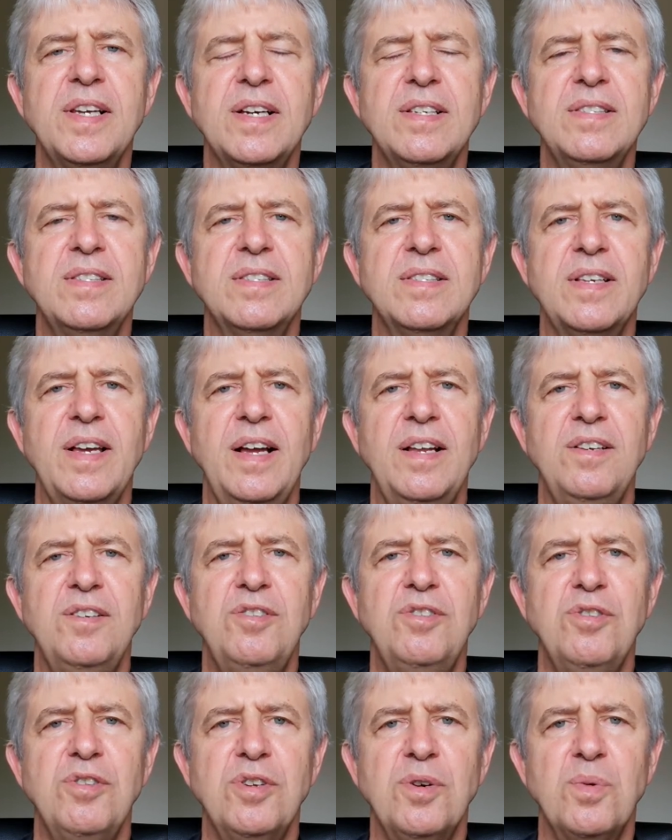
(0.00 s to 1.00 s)
us and
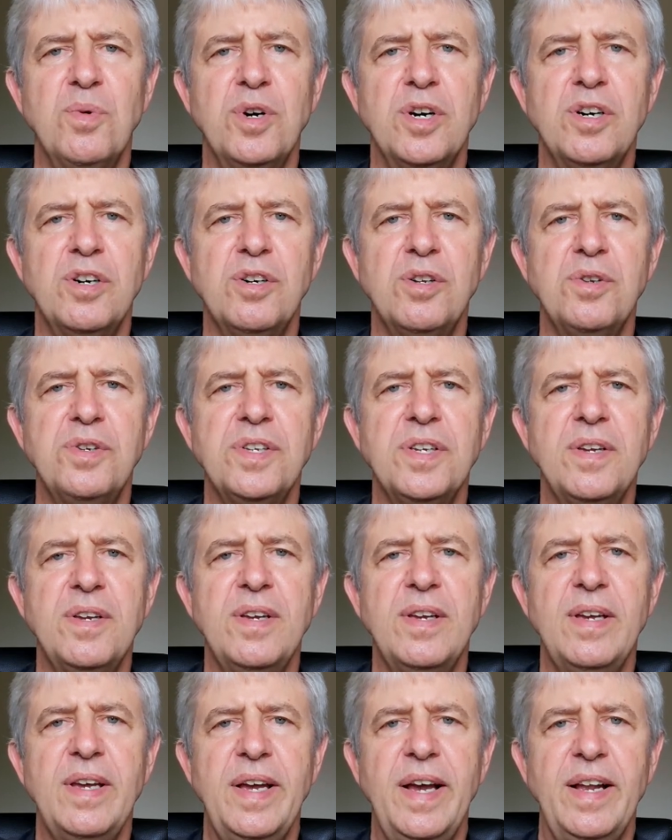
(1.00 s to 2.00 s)
to the world
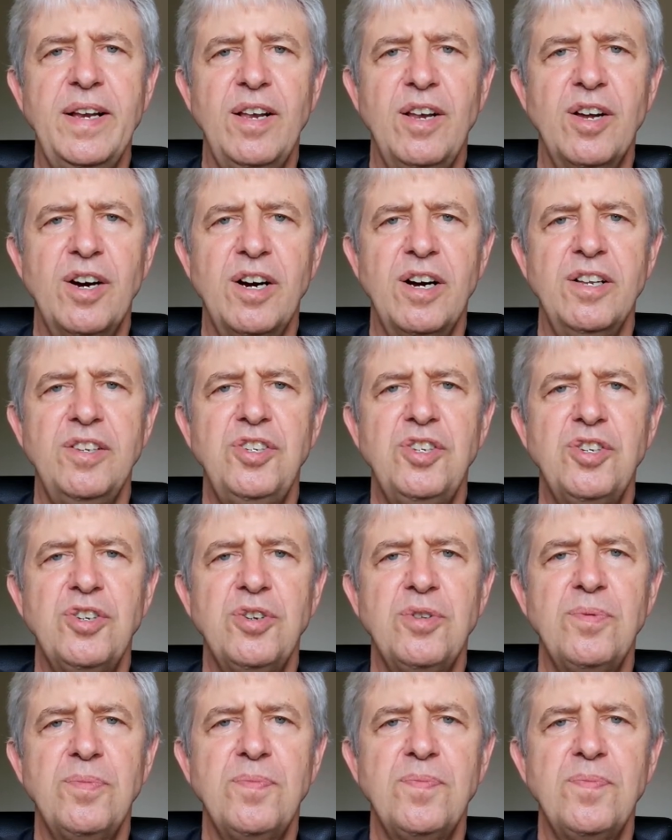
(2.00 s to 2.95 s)
at large.